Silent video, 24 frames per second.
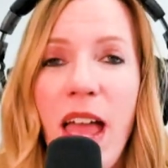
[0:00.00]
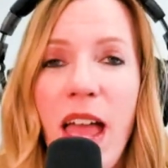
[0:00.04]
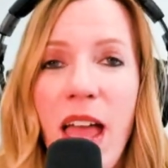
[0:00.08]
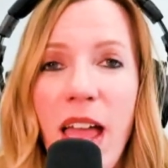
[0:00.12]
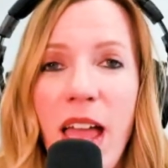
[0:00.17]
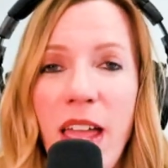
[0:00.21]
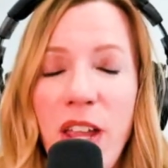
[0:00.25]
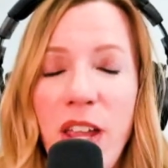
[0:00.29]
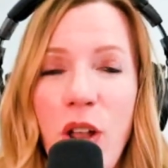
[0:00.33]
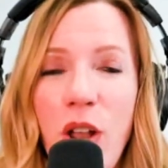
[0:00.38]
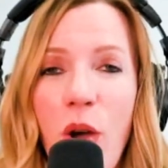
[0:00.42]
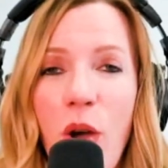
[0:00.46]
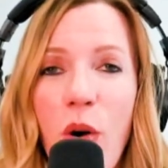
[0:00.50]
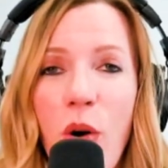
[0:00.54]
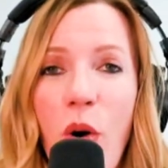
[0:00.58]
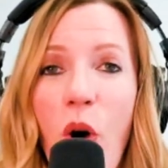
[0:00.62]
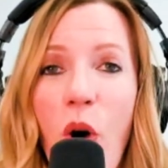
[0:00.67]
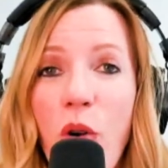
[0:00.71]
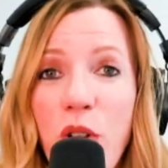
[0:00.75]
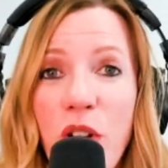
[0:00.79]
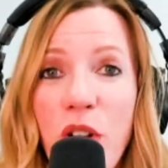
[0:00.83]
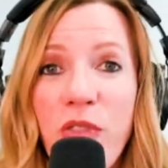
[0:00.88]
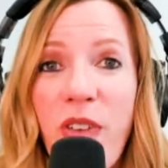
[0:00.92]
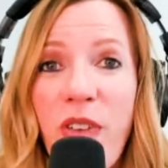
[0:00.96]
you know, oh,
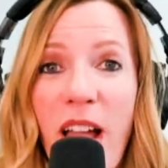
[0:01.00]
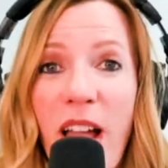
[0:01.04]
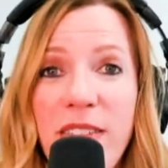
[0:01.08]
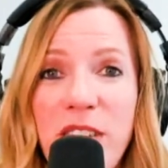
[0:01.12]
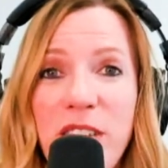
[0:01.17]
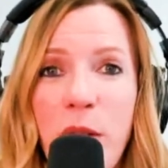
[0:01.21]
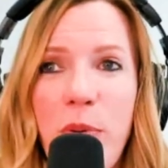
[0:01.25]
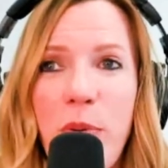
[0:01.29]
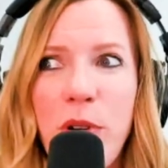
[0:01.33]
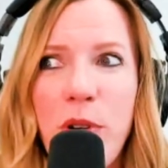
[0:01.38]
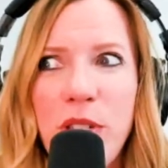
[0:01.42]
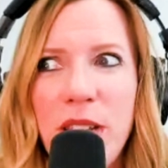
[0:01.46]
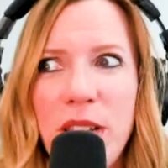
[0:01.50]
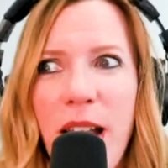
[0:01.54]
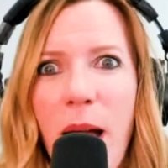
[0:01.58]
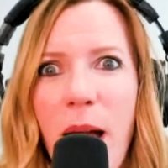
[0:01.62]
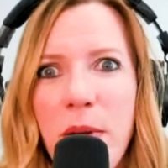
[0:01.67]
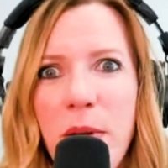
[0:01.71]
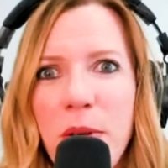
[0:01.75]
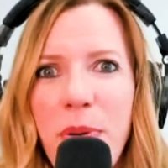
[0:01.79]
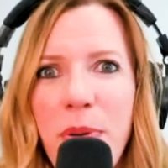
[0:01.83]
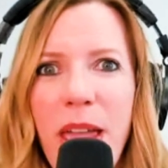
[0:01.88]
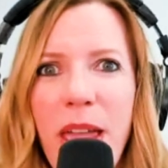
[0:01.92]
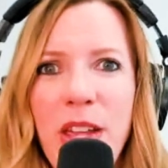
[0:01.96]
you're a five-star person, I'm going
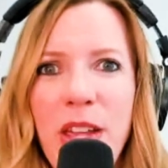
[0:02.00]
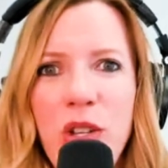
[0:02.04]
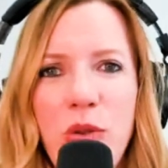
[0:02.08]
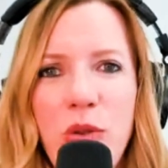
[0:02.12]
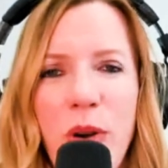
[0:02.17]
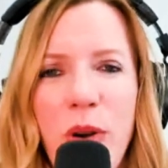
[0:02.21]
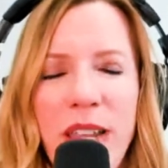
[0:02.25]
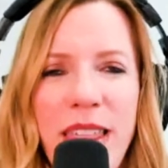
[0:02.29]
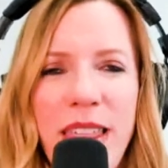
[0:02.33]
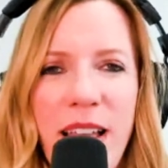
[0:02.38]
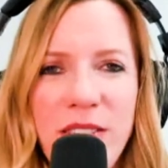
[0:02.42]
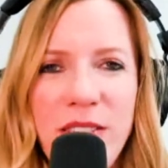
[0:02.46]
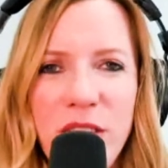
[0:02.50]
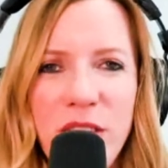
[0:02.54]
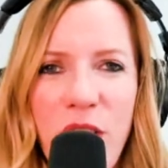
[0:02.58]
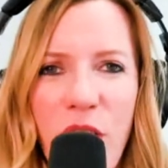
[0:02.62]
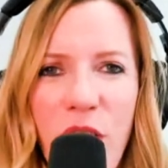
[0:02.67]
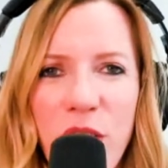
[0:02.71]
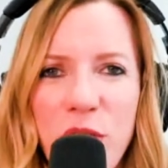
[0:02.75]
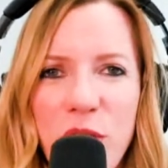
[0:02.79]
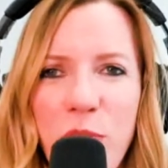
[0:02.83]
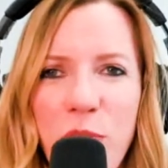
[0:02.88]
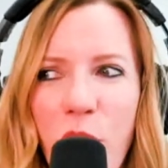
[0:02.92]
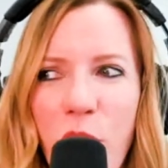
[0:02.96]
to pay you
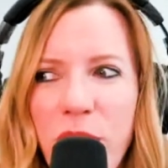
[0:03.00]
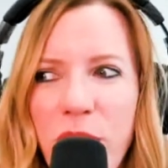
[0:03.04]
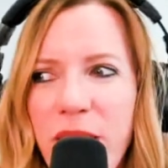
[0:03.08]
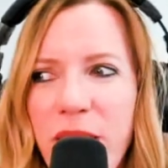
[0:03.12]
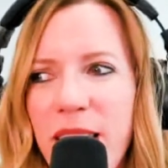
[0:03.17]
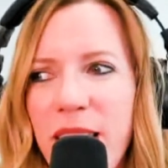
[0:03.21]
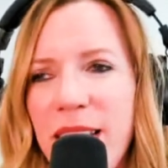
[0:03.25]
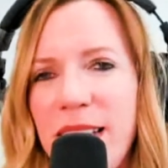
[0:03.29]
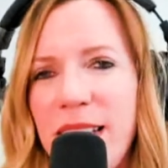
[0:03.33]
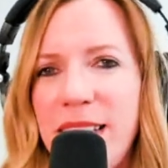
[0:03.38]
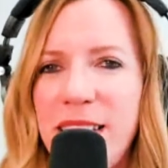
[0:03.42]
$20,000 more than